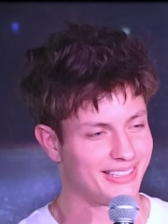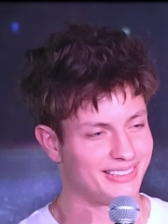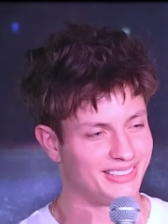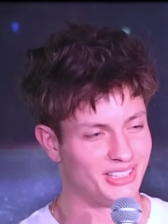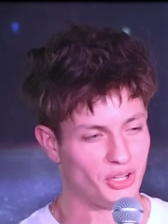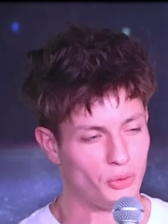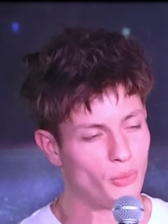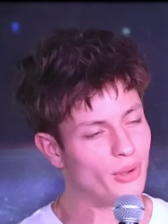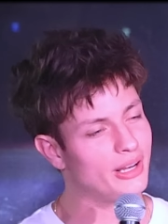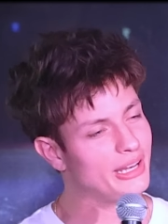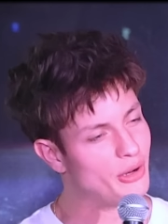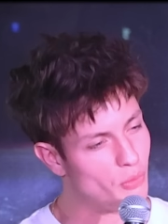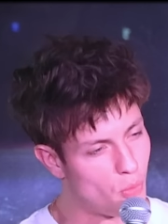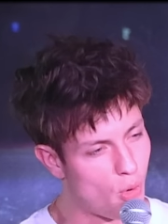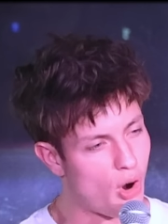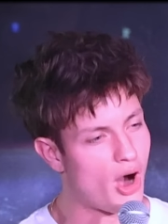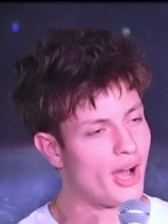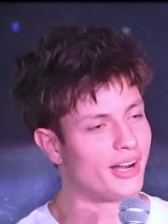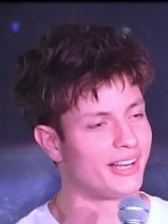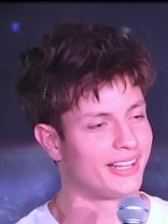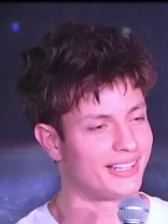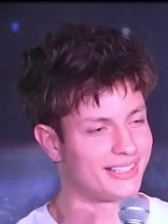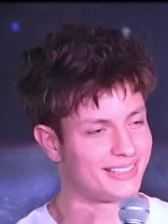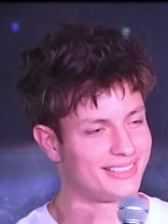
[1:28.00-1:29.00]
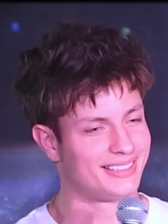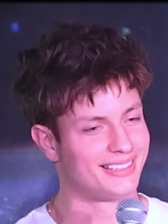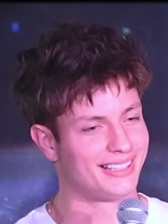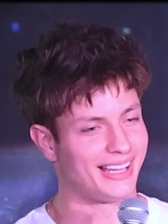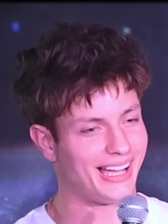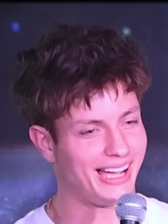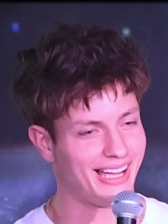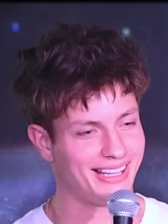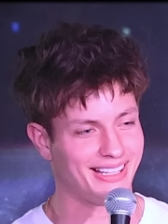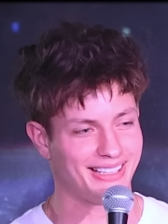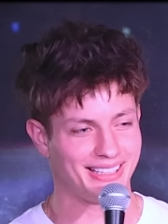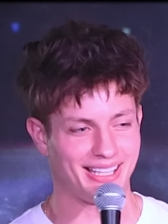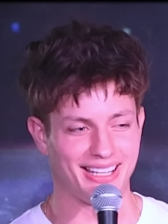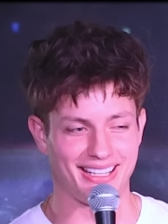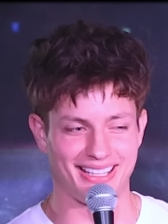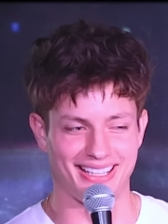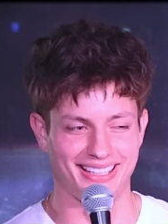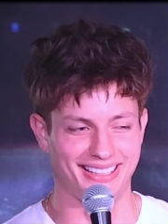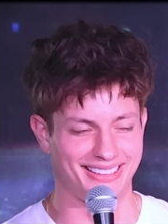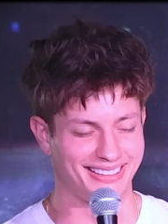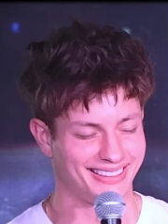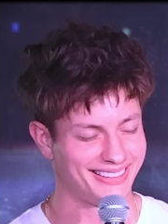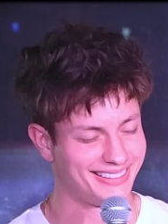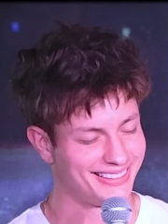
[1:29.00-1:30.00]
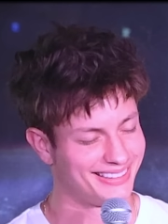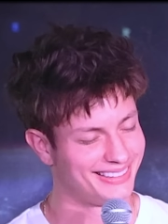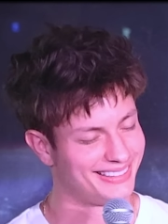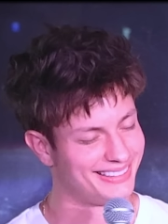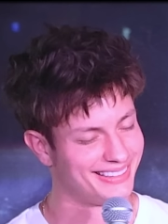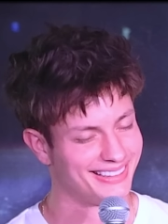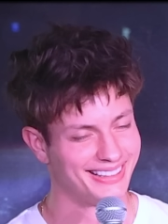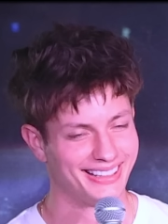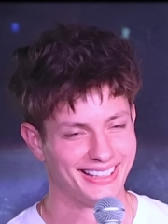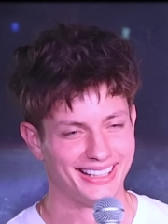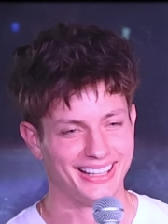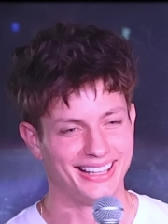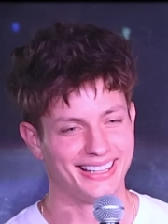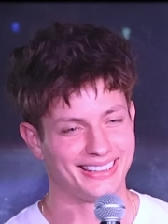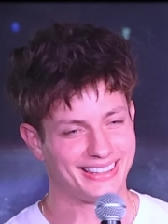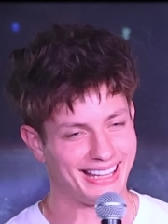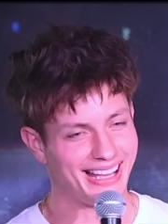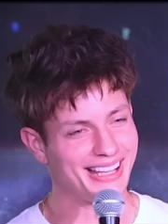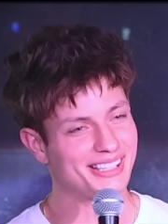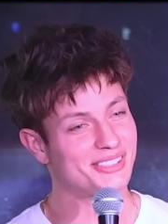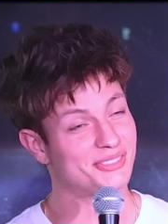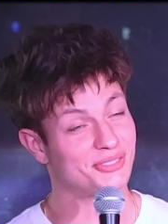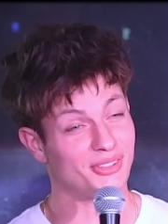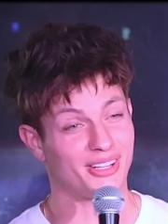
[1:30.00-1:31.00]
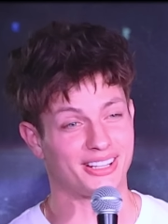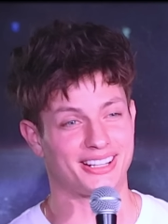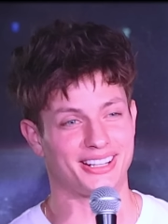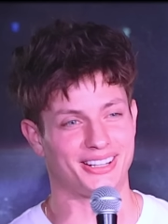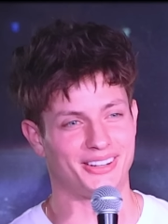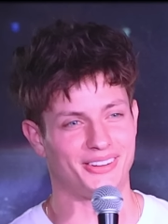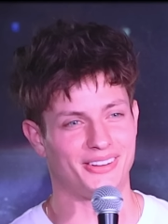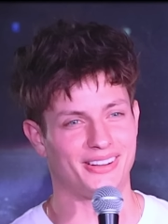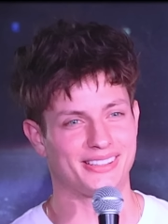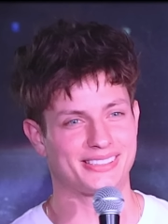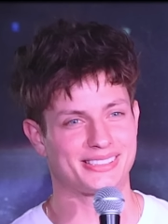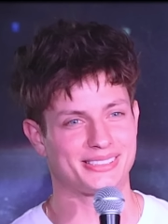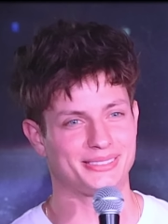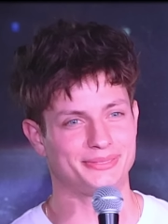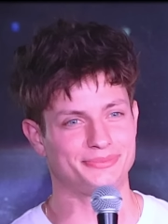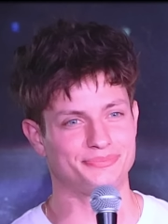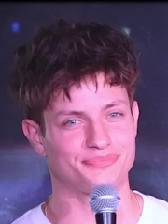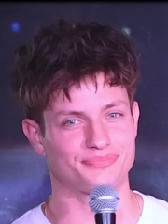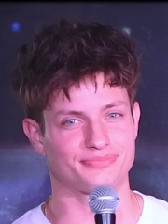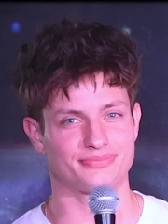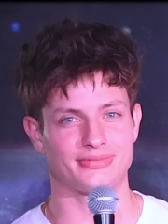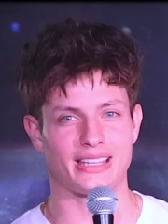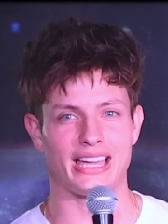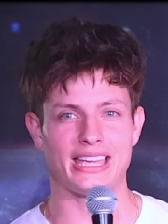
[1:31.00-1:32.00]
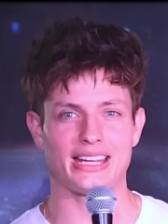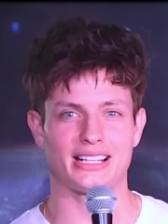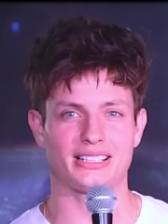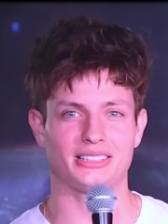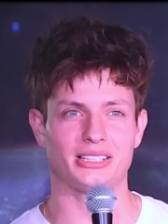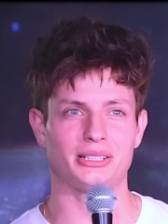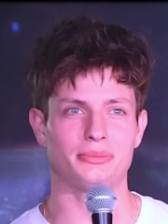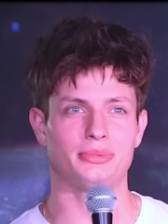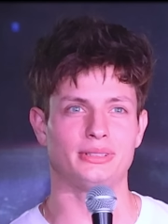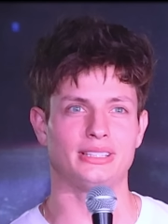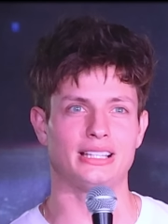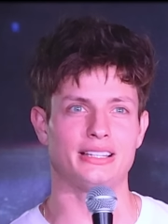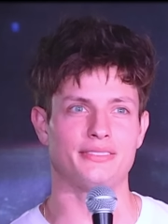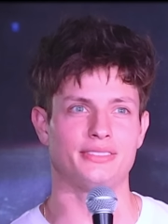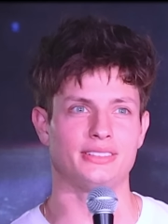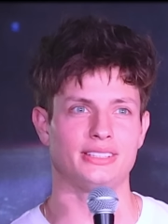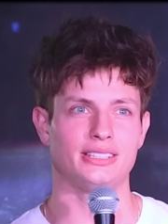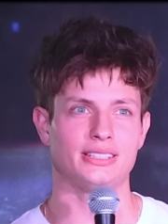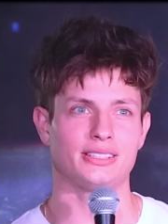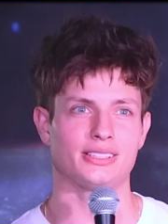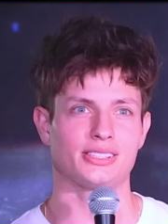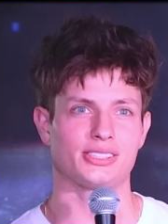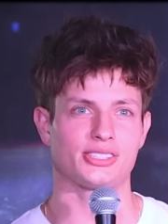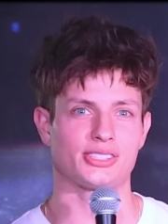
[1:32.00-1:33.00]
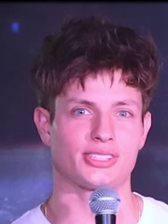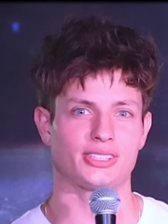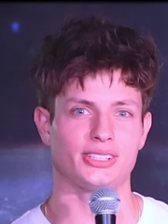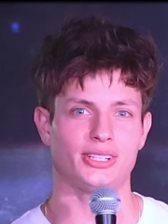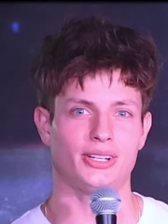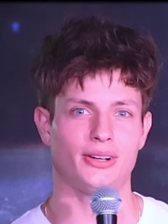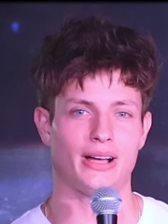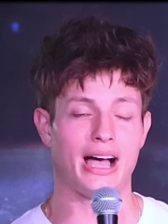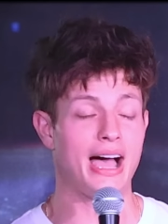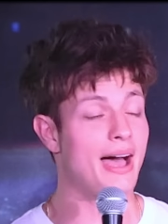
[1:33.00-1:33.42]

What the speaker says: knew what he wanted. That's fucking awesome. A nightclub 11 years ago.